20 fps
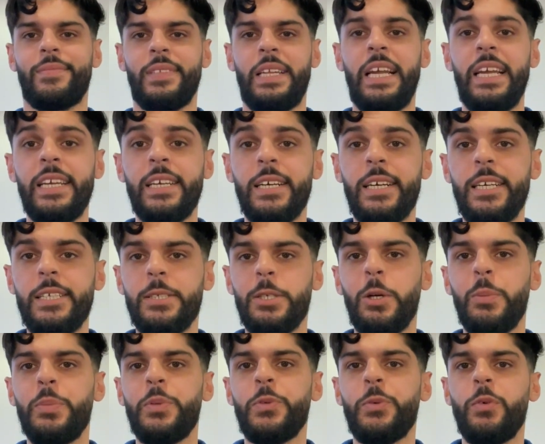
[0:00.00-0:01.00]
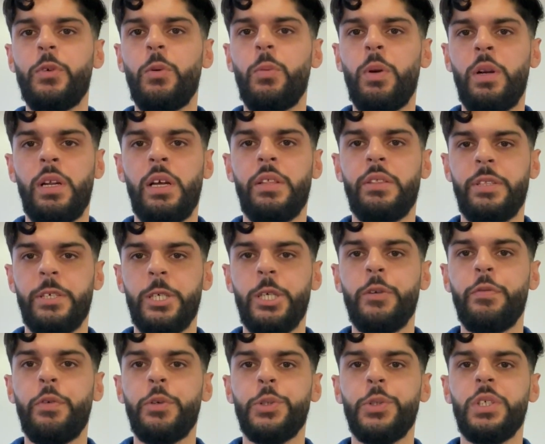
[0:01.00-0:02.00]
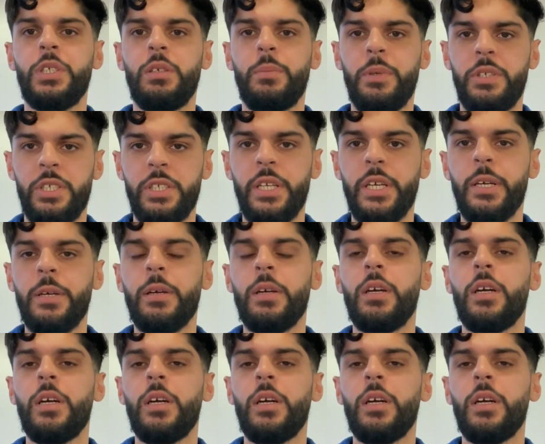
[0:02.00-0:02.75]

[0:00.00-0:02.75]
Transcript: Hey guys, hope you're all well and thank you for joining me today.